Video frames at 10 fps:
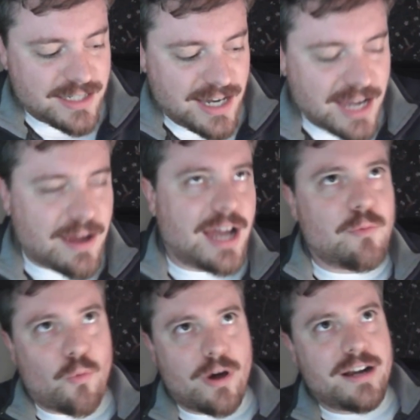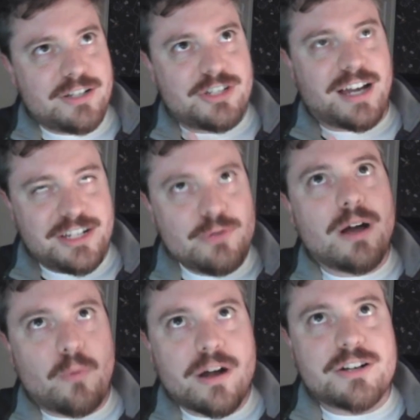I knew
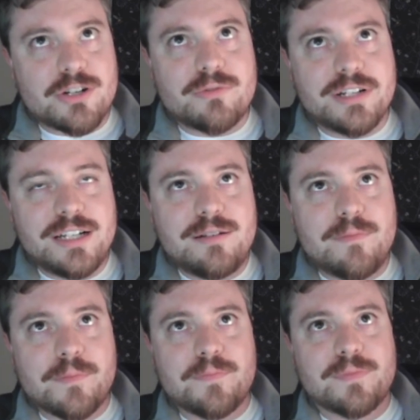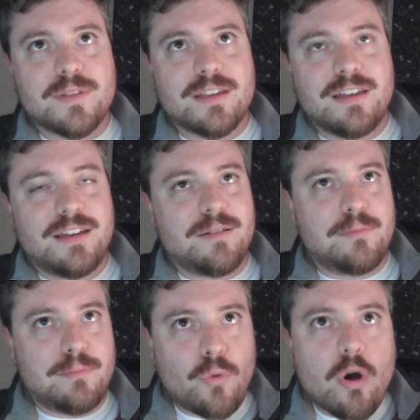I wanted to read
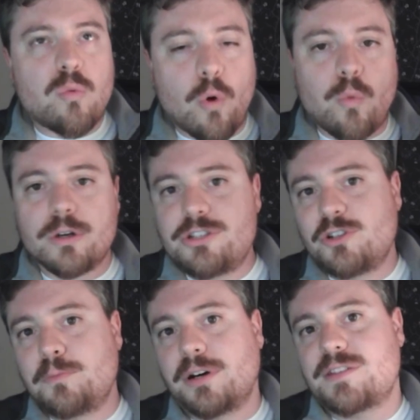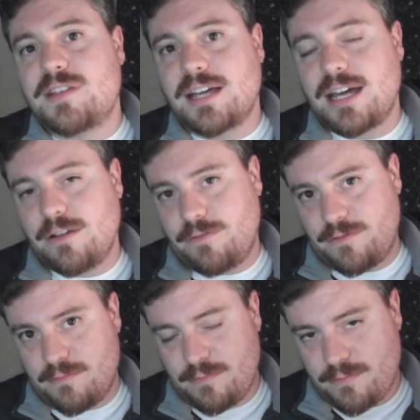more World War II books to kind
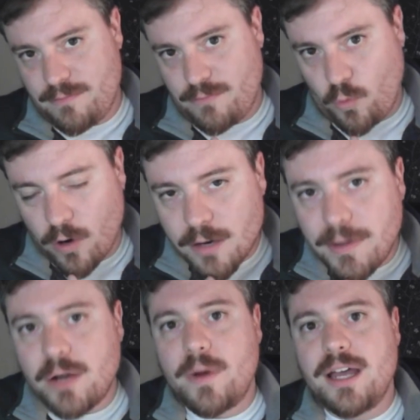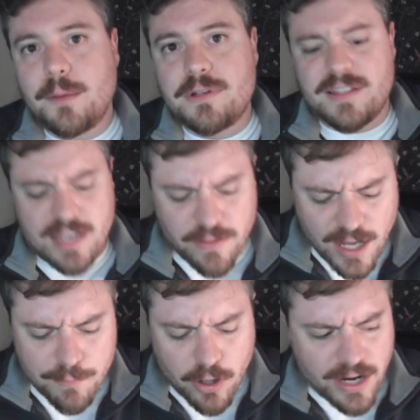of work my way up to this. I
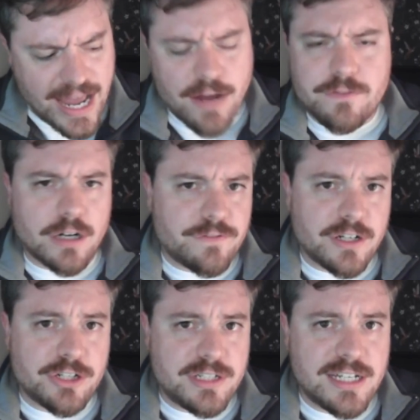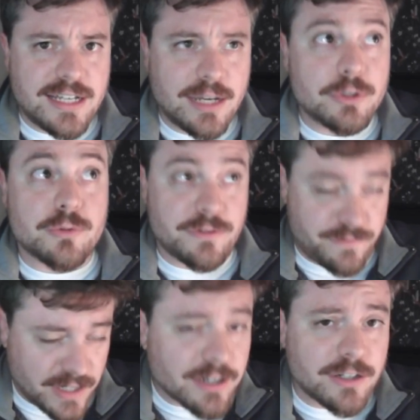think I bought it after I finished D-Day, which was
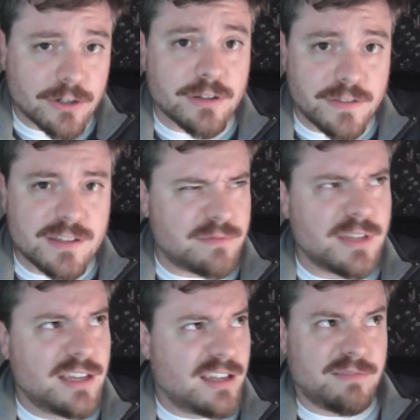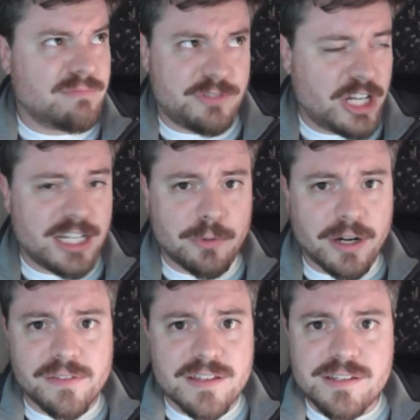very early in
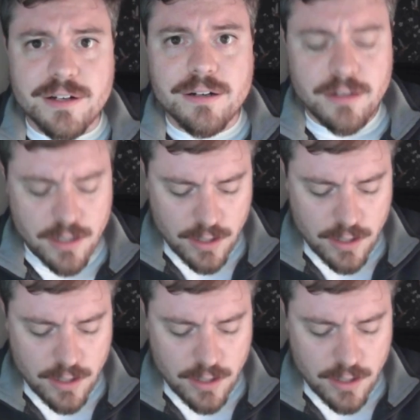January this year.